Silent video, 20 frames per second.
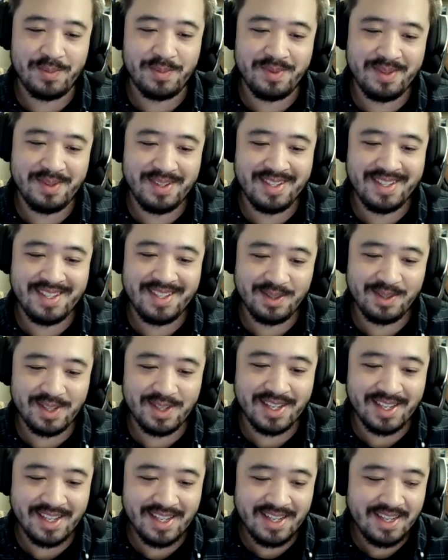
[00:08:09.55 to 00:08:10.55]
It was
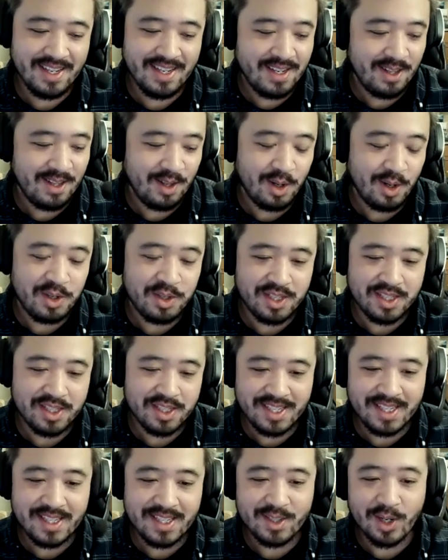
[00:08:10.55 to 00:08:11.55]
the
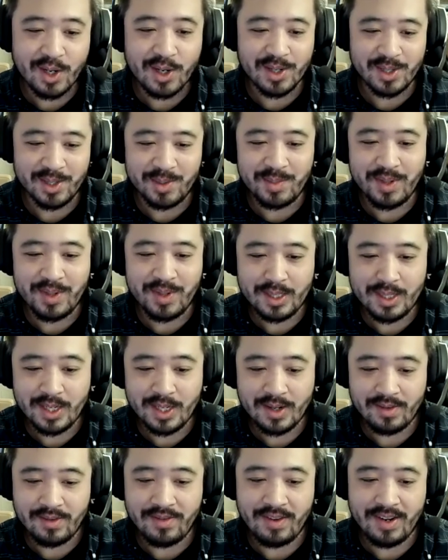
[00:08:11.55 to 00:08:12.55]
largest and darkest place I
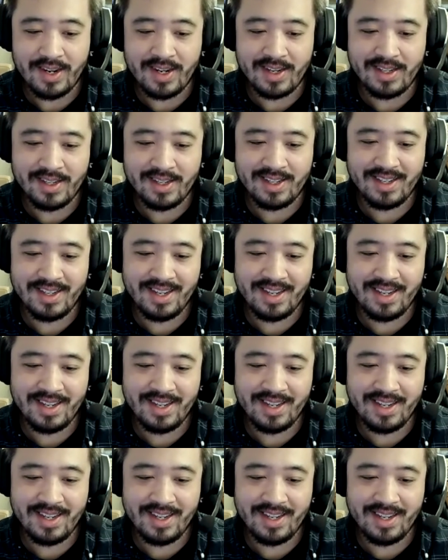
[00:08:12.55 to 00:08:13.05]
can find.